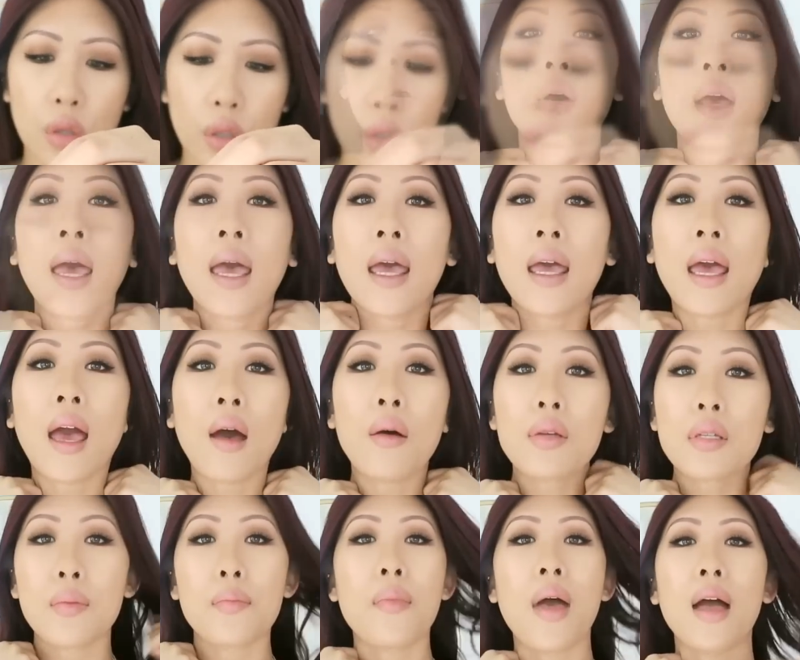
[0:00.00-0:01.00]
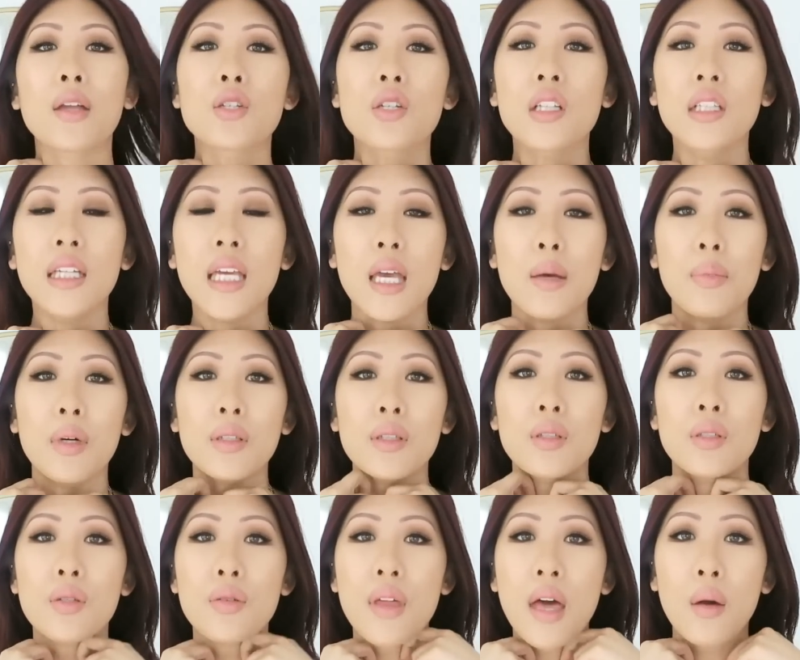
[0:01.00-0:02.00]
you. Okay, I was magically able to
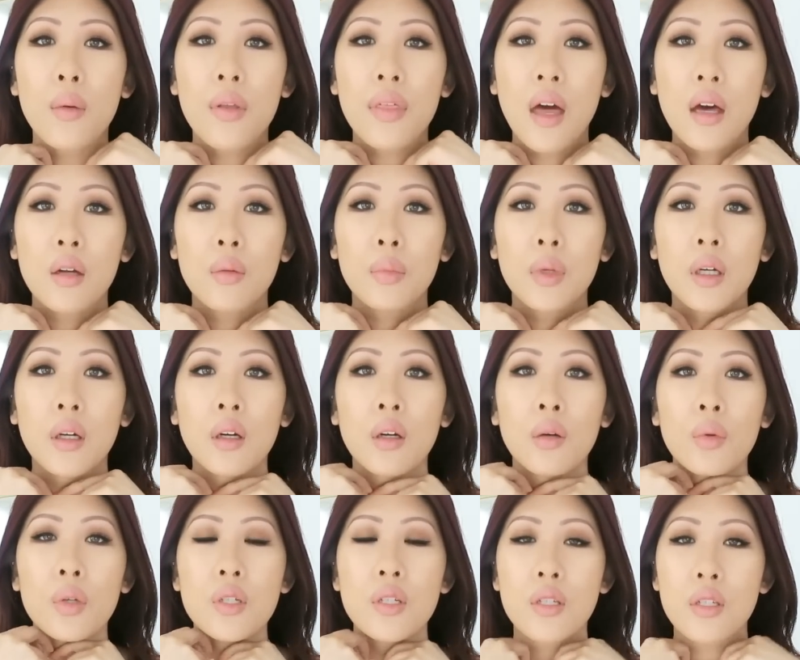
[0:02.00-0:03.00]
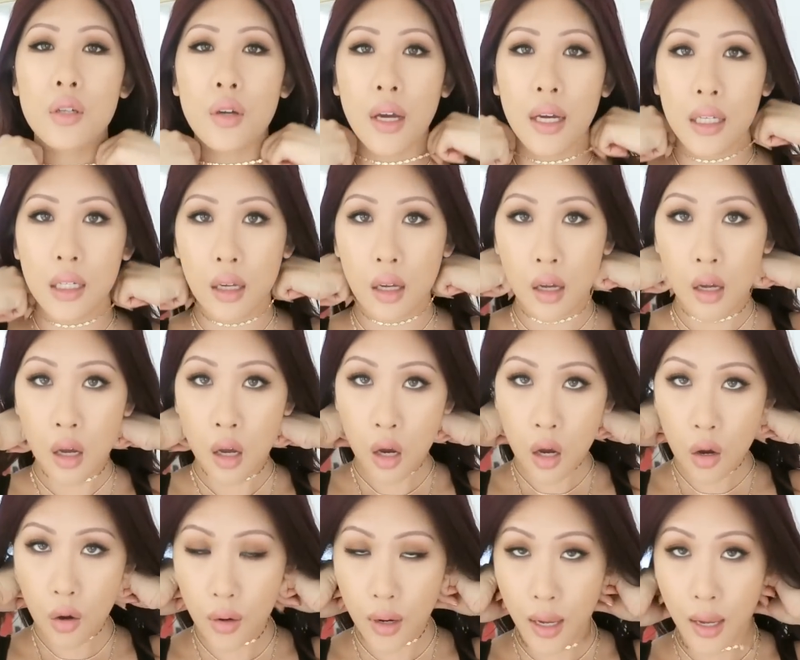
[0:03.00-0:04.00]
do that without a mirror, which is great.
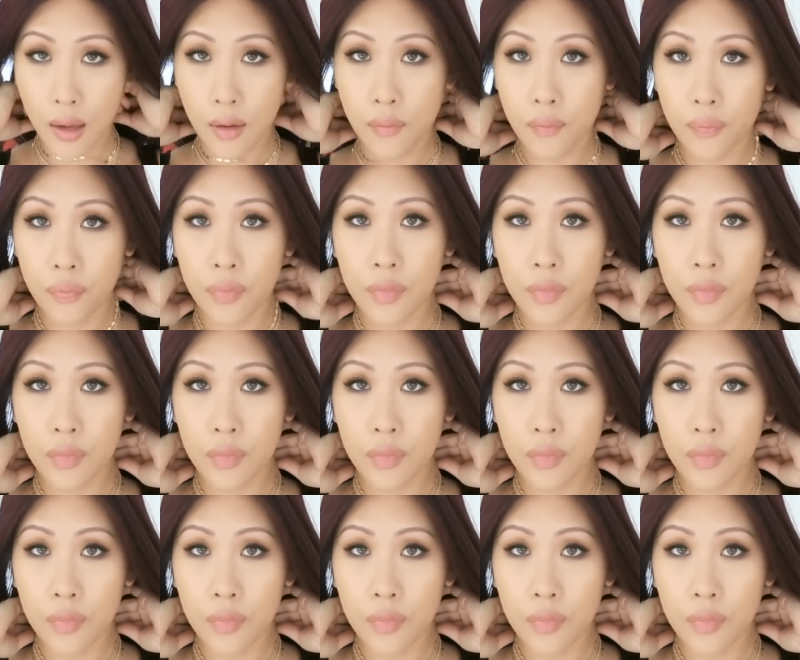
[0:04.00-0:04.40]
Okay,